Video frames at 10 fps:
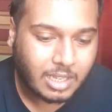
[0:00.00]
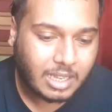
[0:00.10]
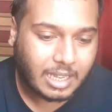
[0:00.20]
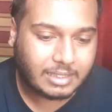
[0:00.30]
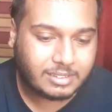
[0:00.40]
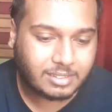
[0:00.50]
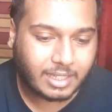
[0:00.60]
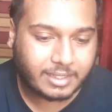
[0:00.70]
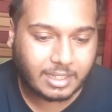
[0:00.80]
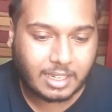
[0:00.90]
And he's
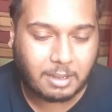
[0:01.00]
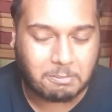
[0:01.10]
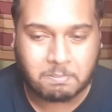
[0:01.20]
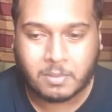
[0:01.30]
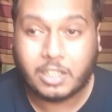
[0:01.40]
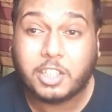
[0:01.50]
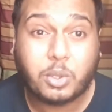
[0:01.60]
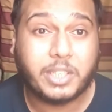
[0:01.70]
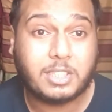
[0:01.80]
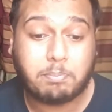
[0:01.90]
like, you're
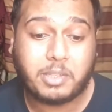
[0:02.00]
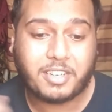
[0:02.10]
going to pay